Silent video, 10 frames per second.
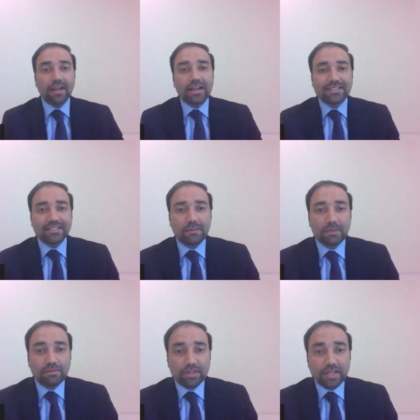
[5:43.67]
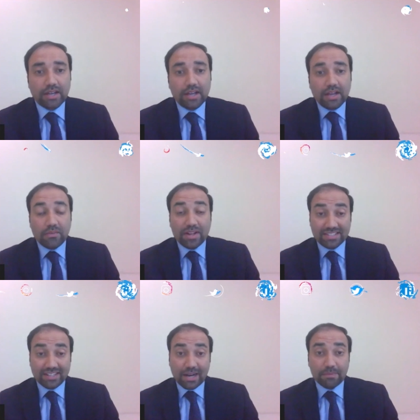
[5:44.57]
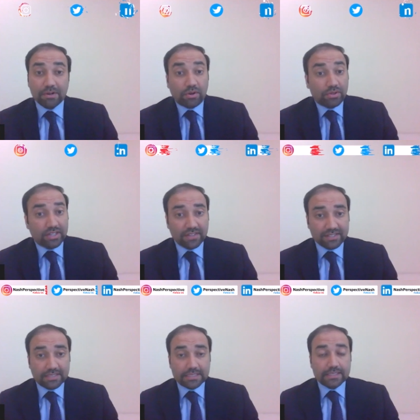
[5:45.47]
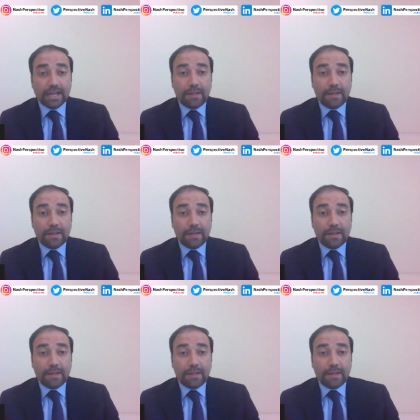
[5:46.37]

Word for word: sellable for the venture capital or the investors,